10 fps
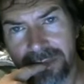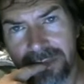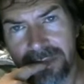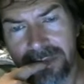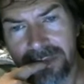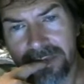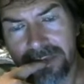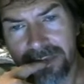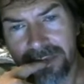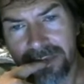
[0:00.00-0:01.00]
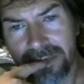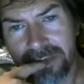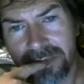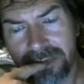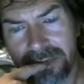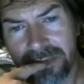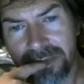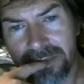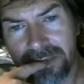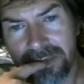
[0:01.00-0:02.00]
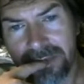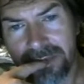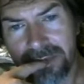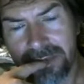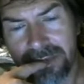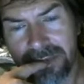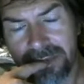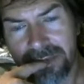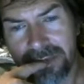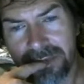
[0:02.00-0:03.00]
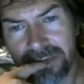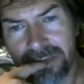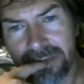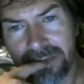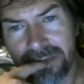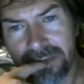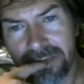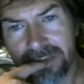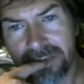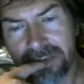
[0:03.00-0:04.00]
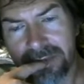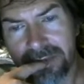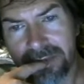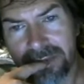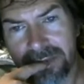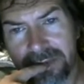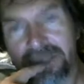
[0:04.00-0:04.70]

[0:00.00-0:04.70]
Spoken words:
(silent)